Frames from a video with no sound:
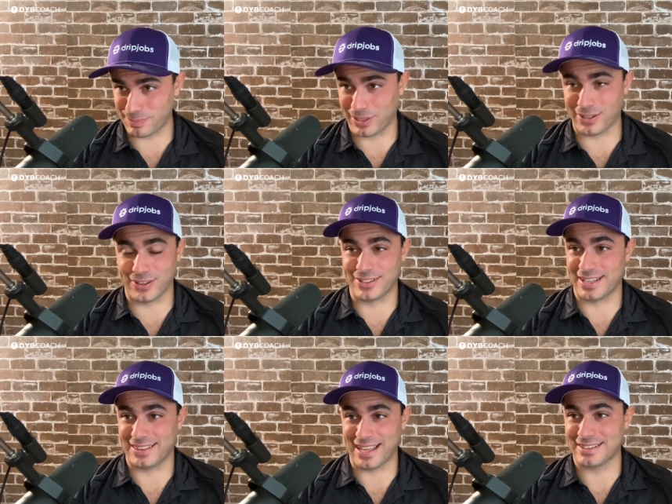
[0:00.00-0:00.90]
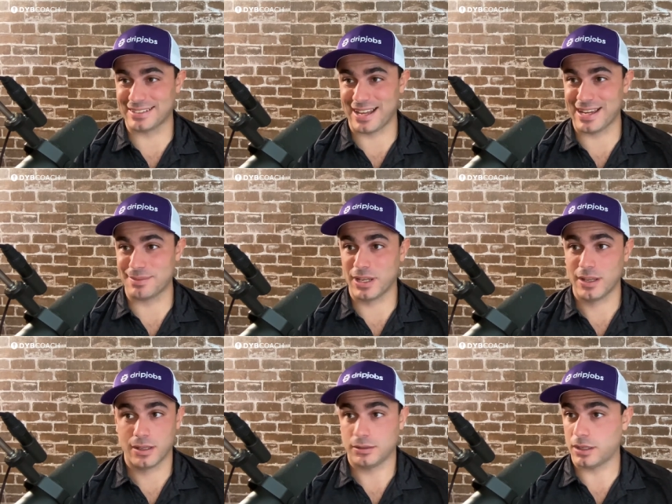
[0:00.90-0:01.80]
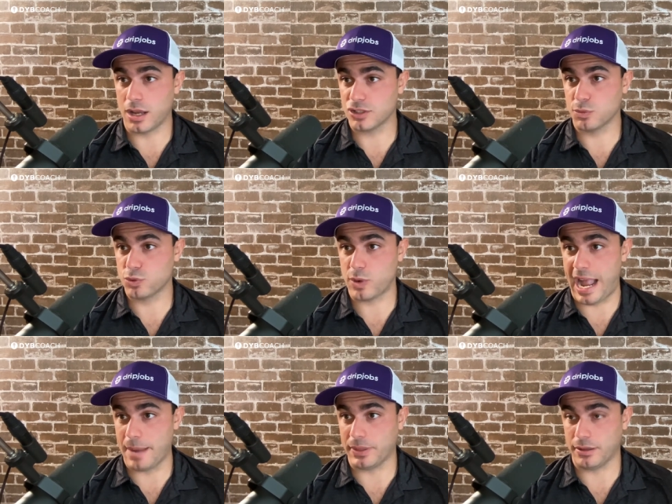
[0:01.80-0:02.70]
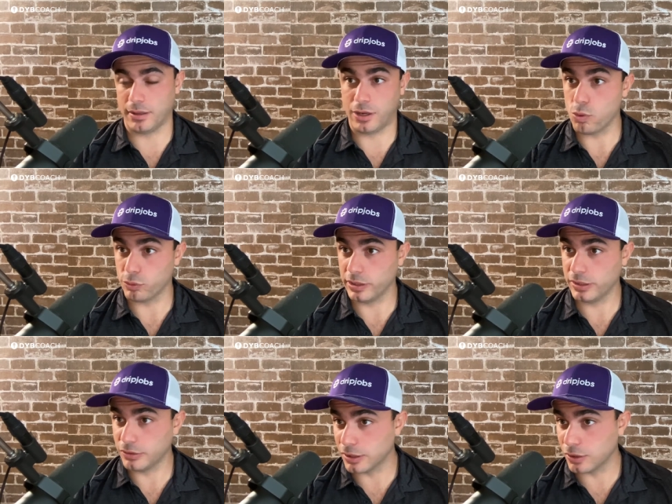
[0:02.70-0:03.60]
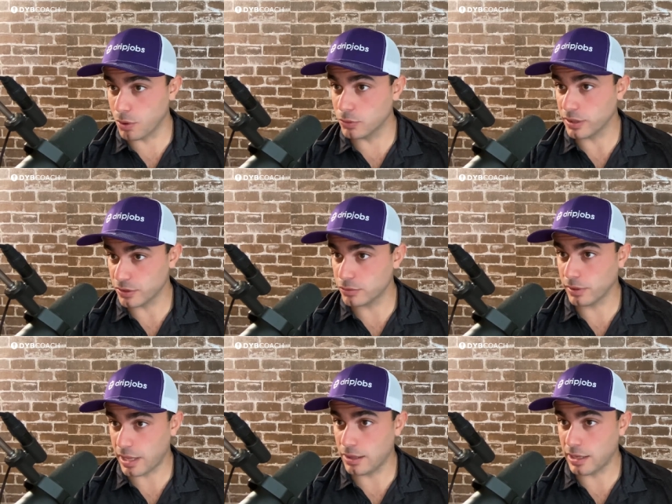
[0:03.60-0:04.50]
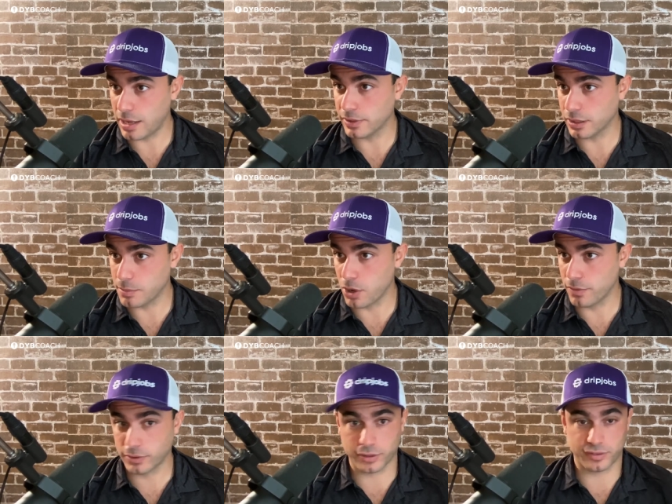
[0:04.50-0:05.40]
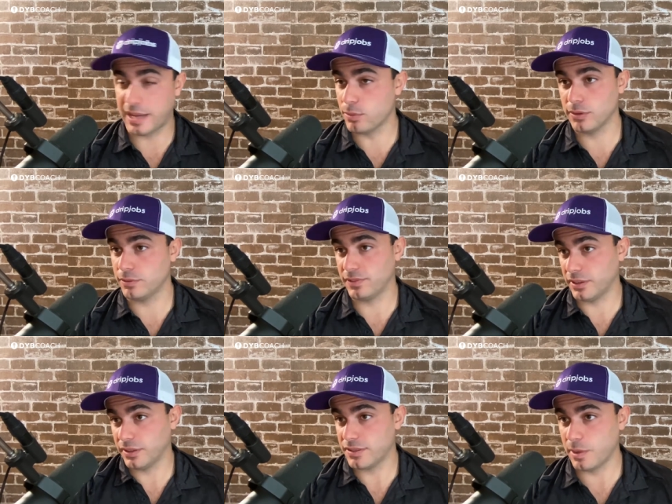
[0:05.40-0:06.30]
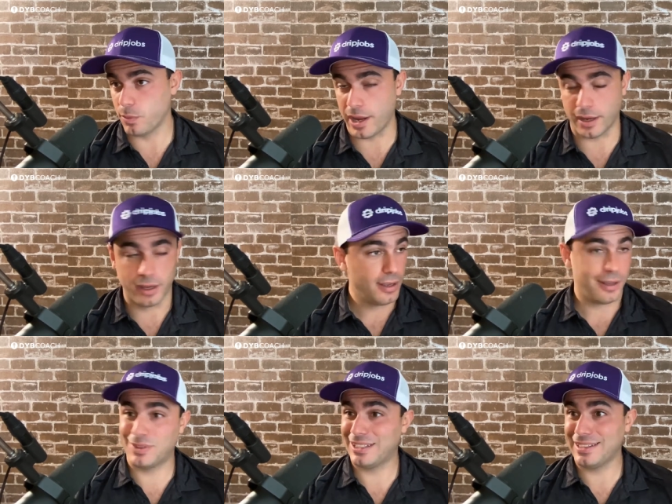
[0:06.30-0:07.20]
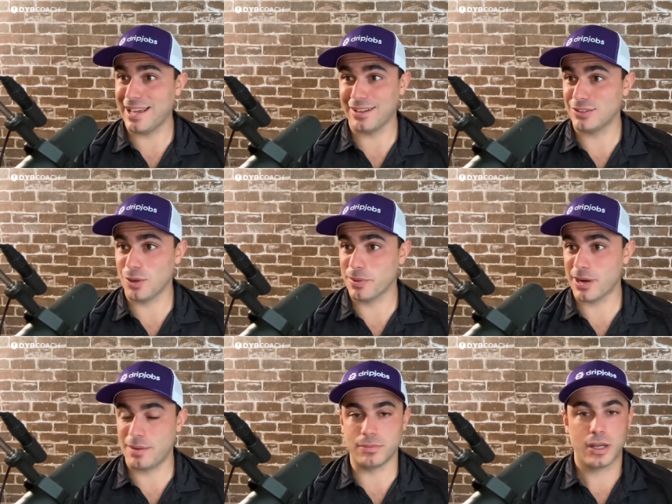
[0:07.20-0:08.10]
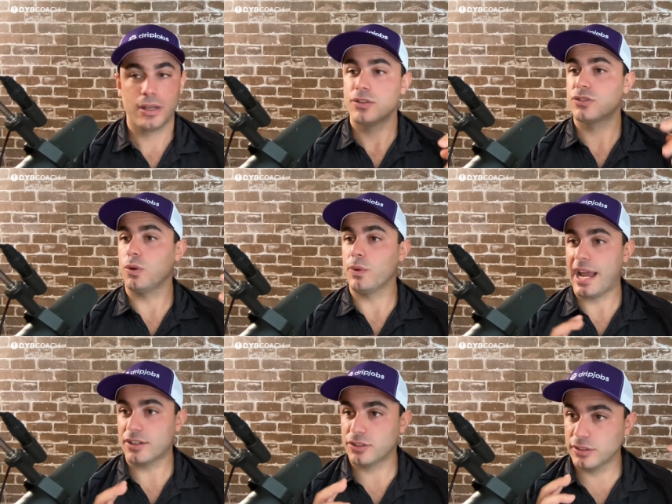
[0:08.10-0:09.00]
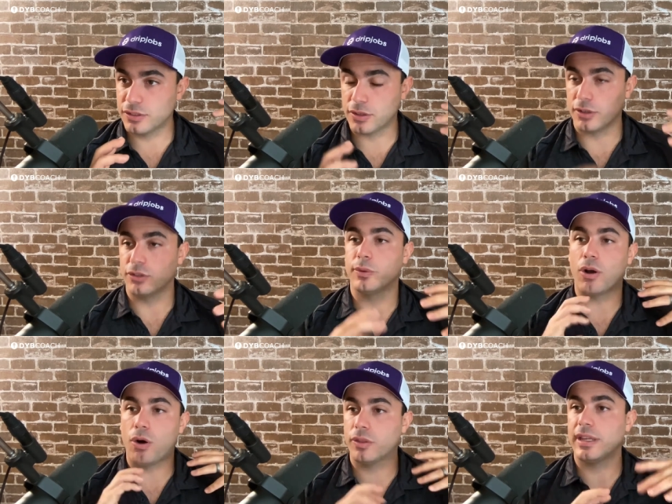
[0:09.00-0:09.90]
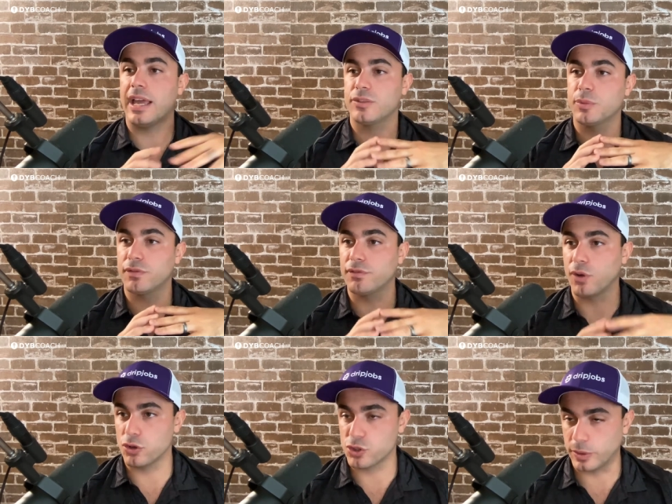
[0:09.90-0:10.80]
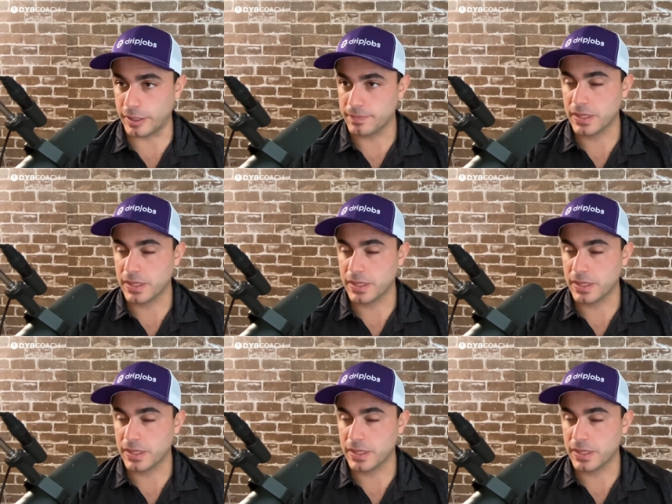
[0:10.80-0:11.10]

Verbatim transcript: because at that time, the customers were happy. They're like, Oh, really? Yeah. You can quote this without having to come over? Because they were feeling the same way. I'm like, Yeah, no problem. So we actually started doing all the estimates virtually.